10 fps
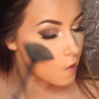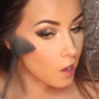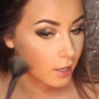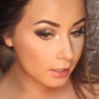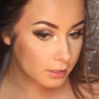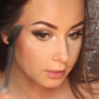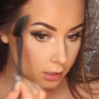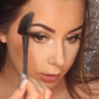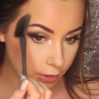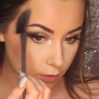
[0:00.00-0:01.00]
and
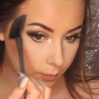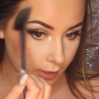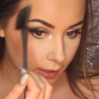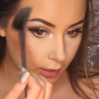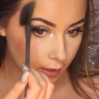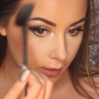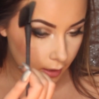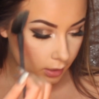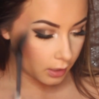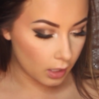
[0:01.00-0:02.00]
a little bit
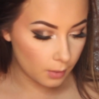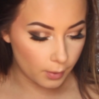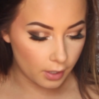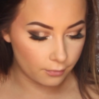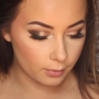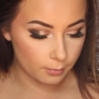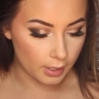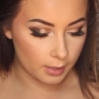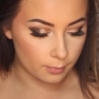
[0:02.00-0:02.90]
above my